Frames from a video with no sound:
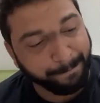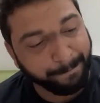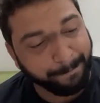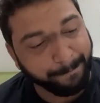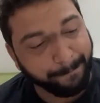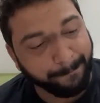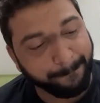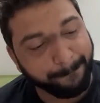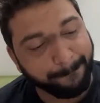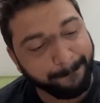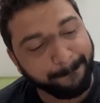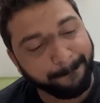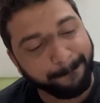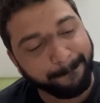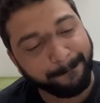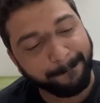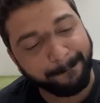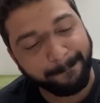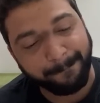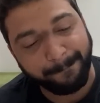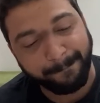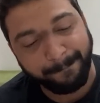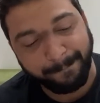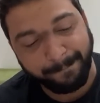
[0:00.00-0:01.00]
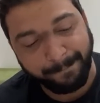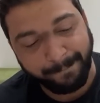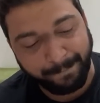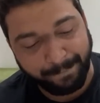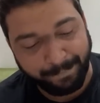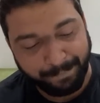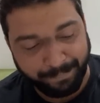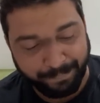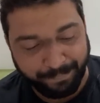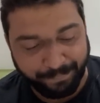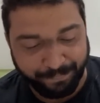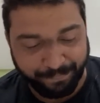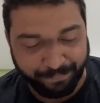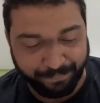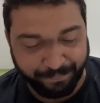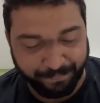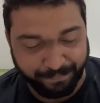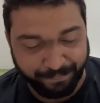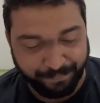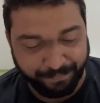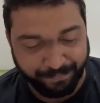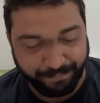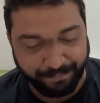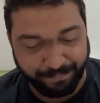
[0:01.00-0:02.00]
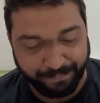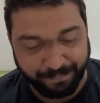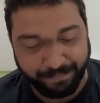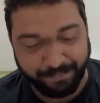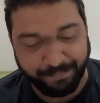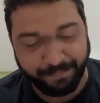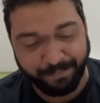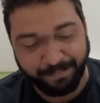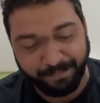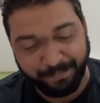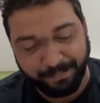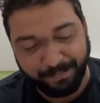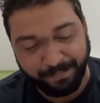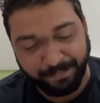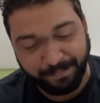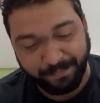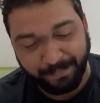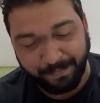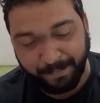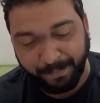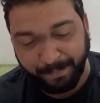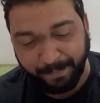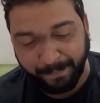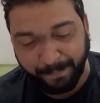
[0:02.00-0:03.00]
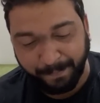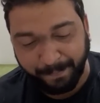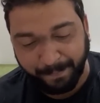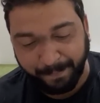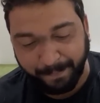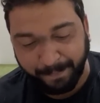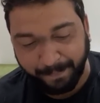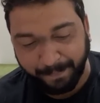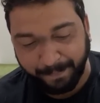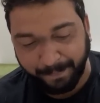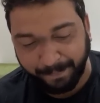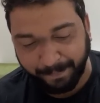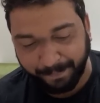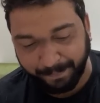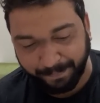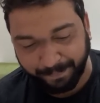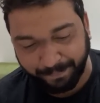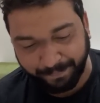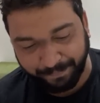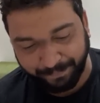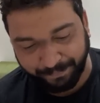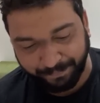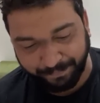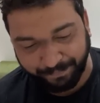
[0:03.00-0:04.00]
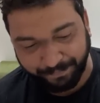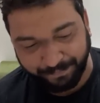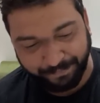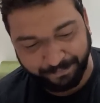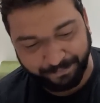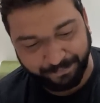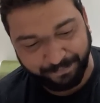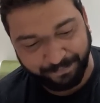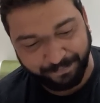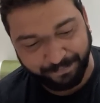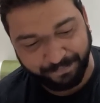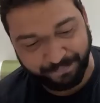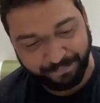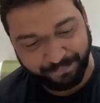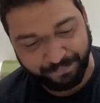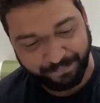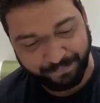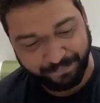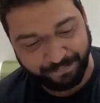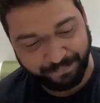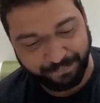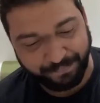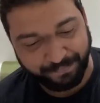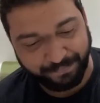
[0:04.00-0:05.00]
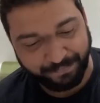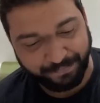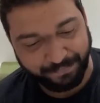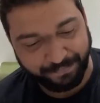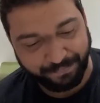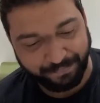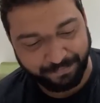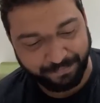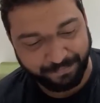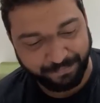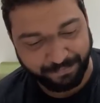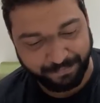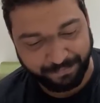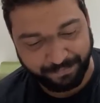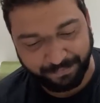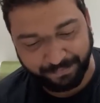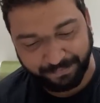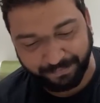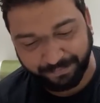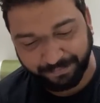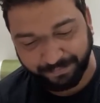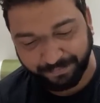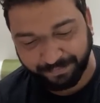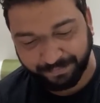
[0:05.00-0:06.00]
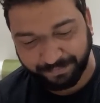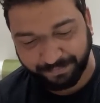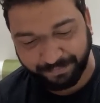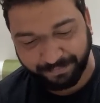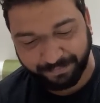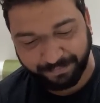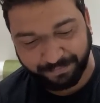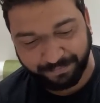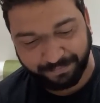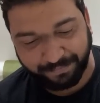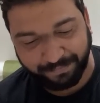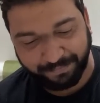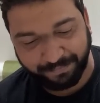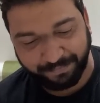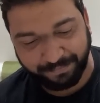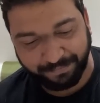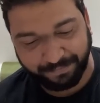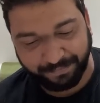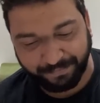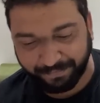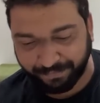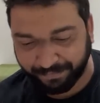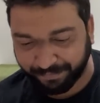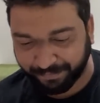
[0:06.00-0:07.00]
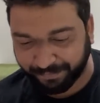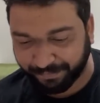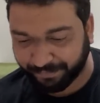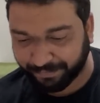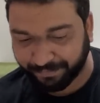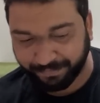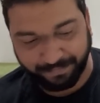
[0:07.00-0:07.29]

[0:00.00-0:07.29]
No one is speaking in this clip.